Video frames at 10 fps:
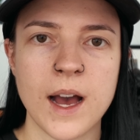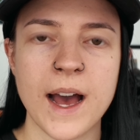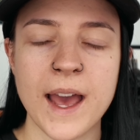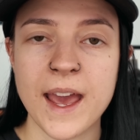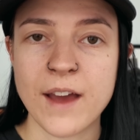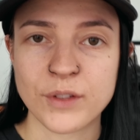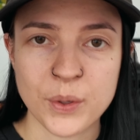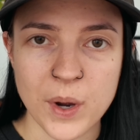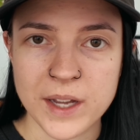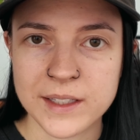Hi
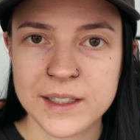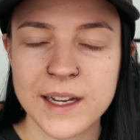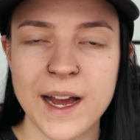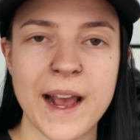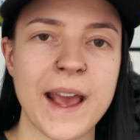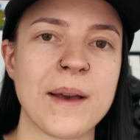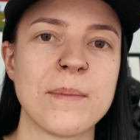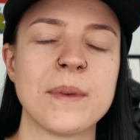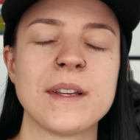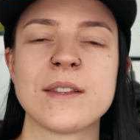everyone, I
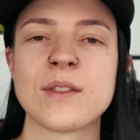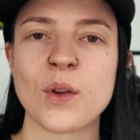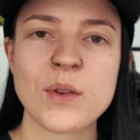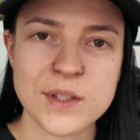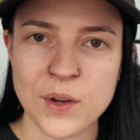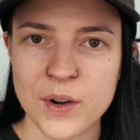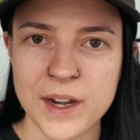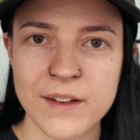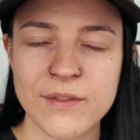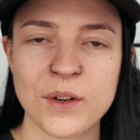am so
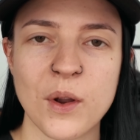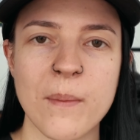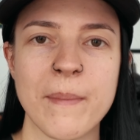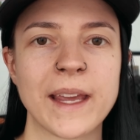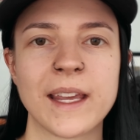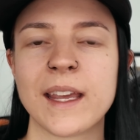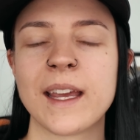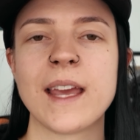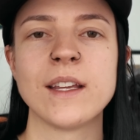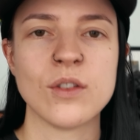sorry for not
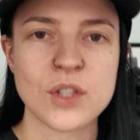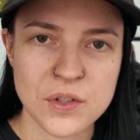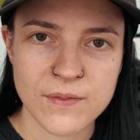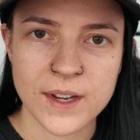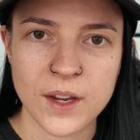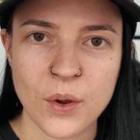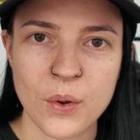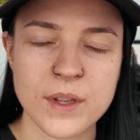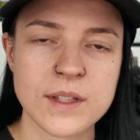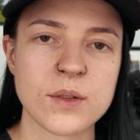making a YouTube
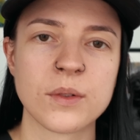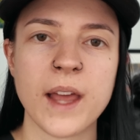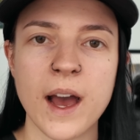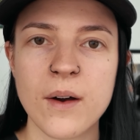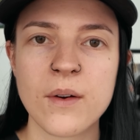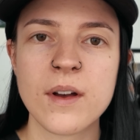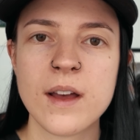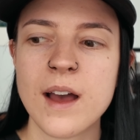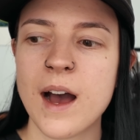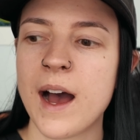video until now.
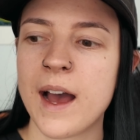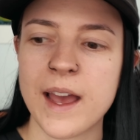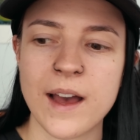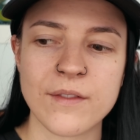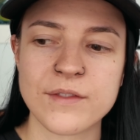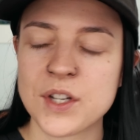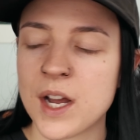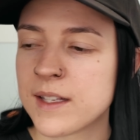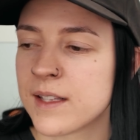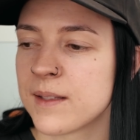I have
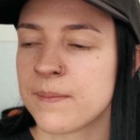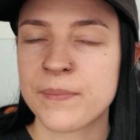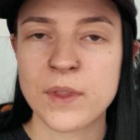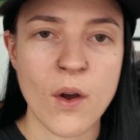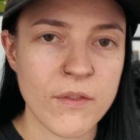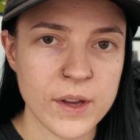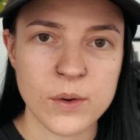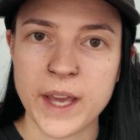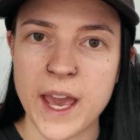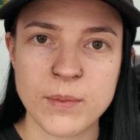just not
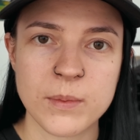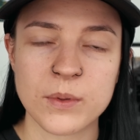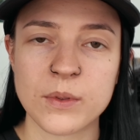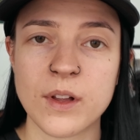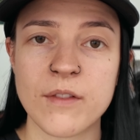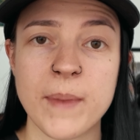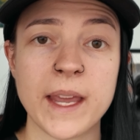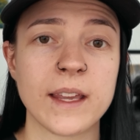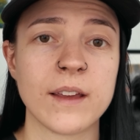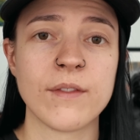felt capable of
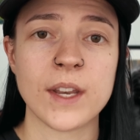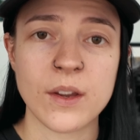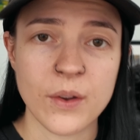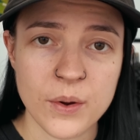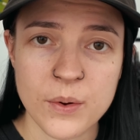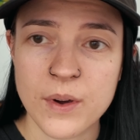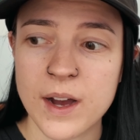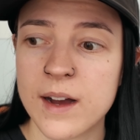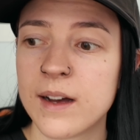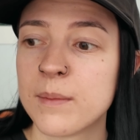making a video
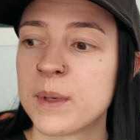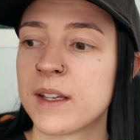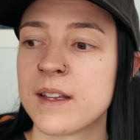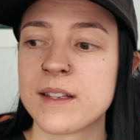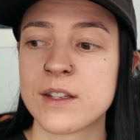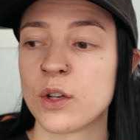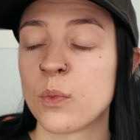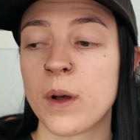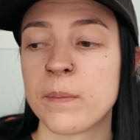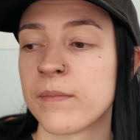because,
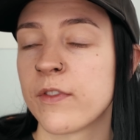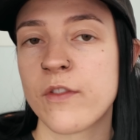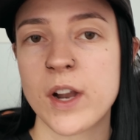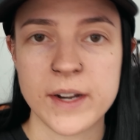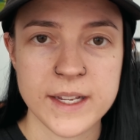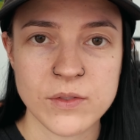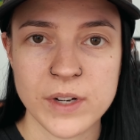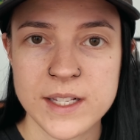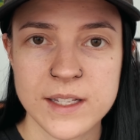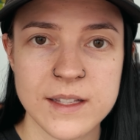for various
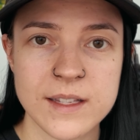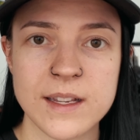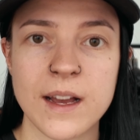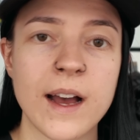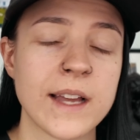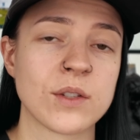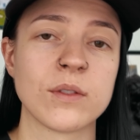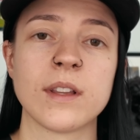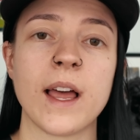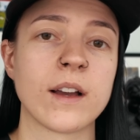reasons. I
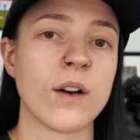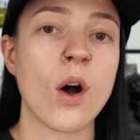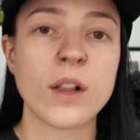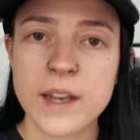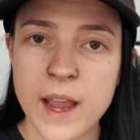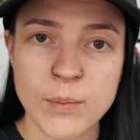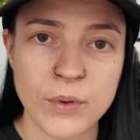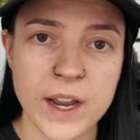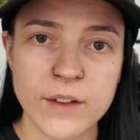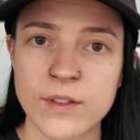took like a holiday
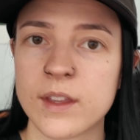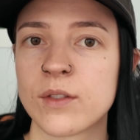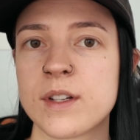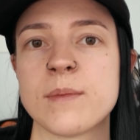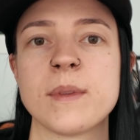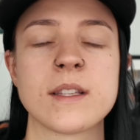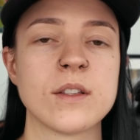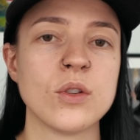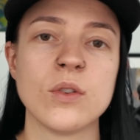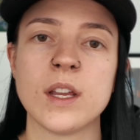break for the Christmas
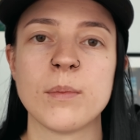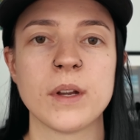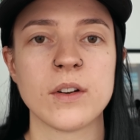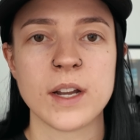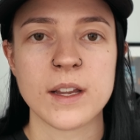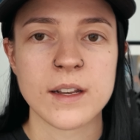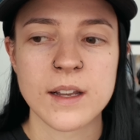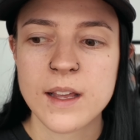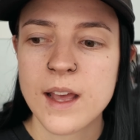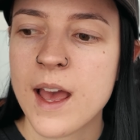and New Year
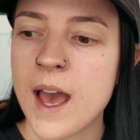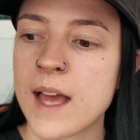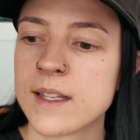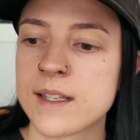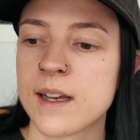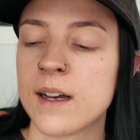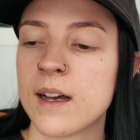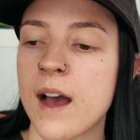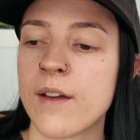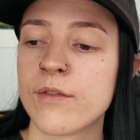period, and
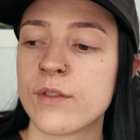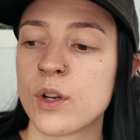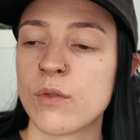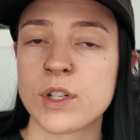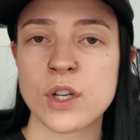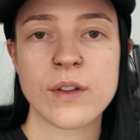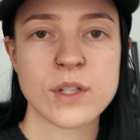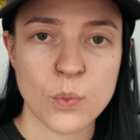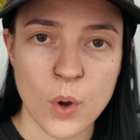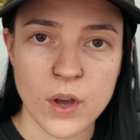I've,
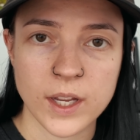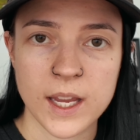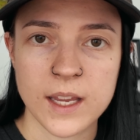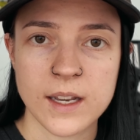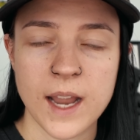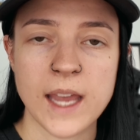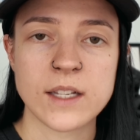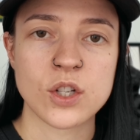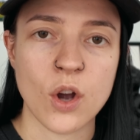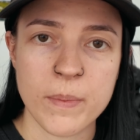returned to work in
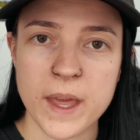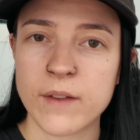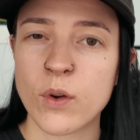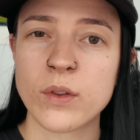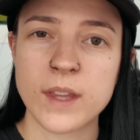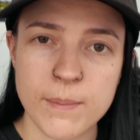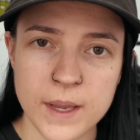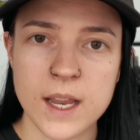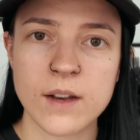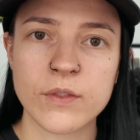a job that I've only
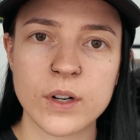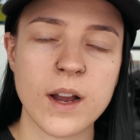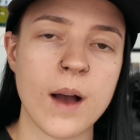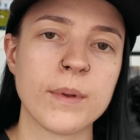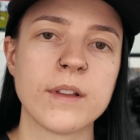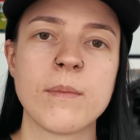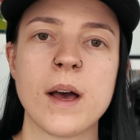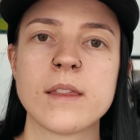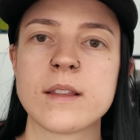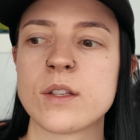been in for a couple of
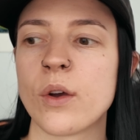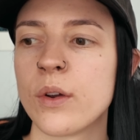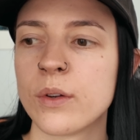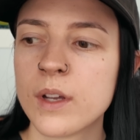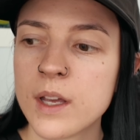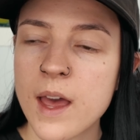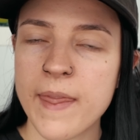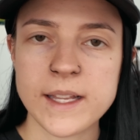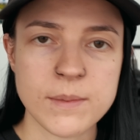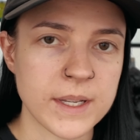months, so
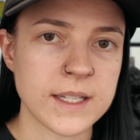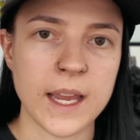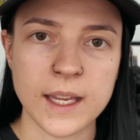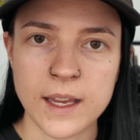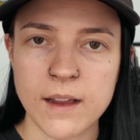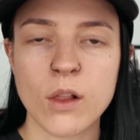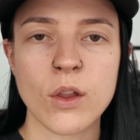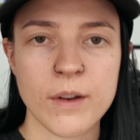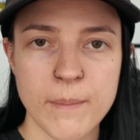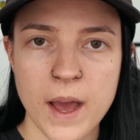that's been taking a
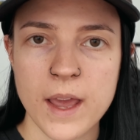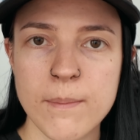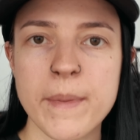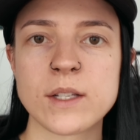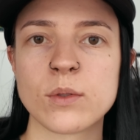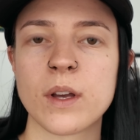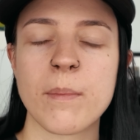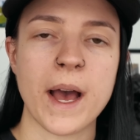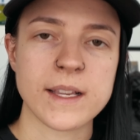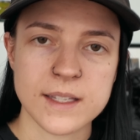lot of my mental
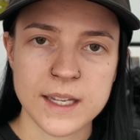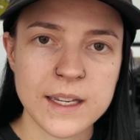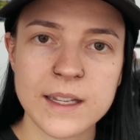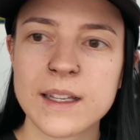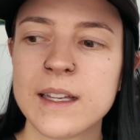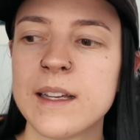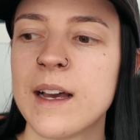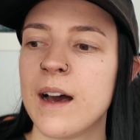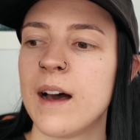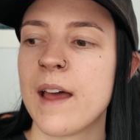capacity.
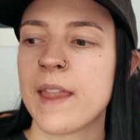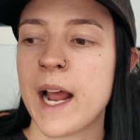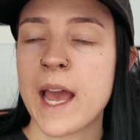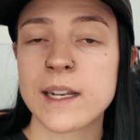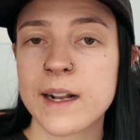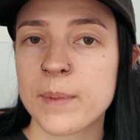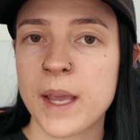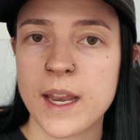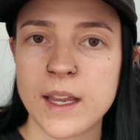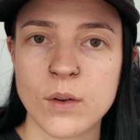And then I ended up
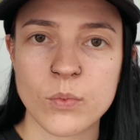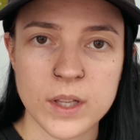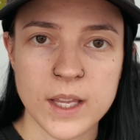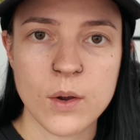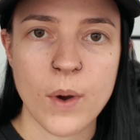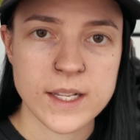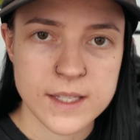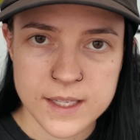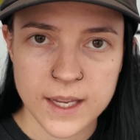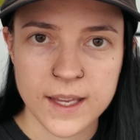getting really quite
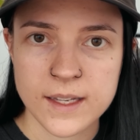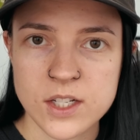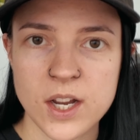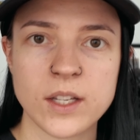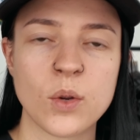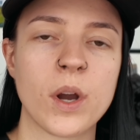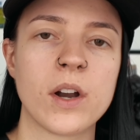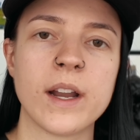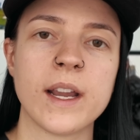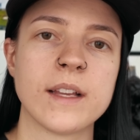sick in
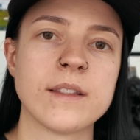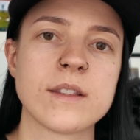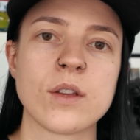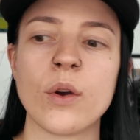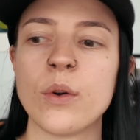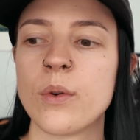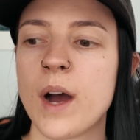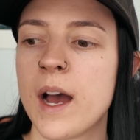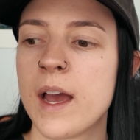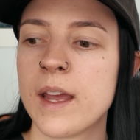January, and so
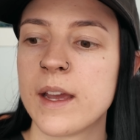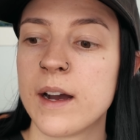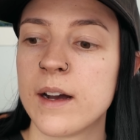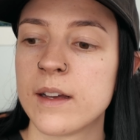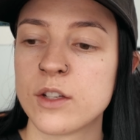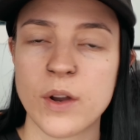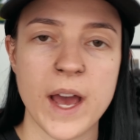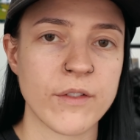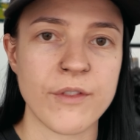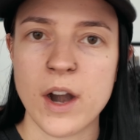I,
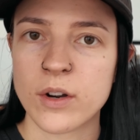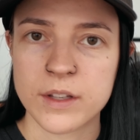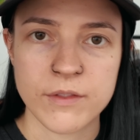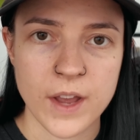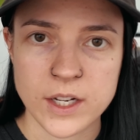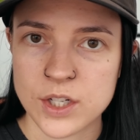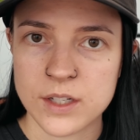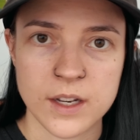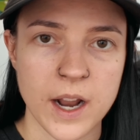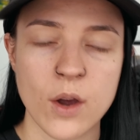had a viral
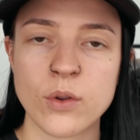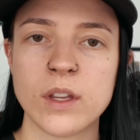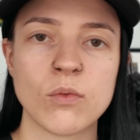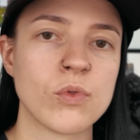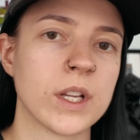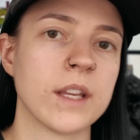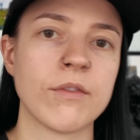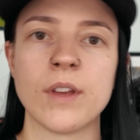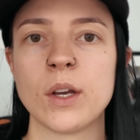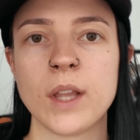infection, and I only really
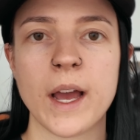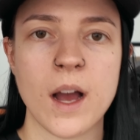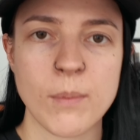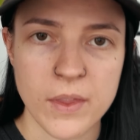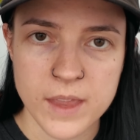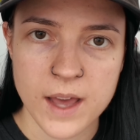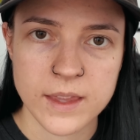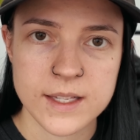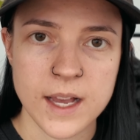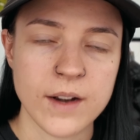feel like I'm on the
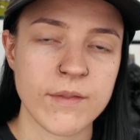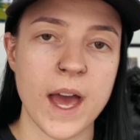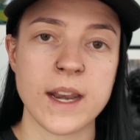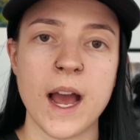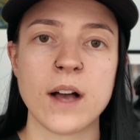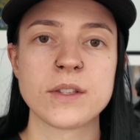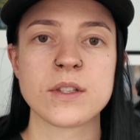other side of that now.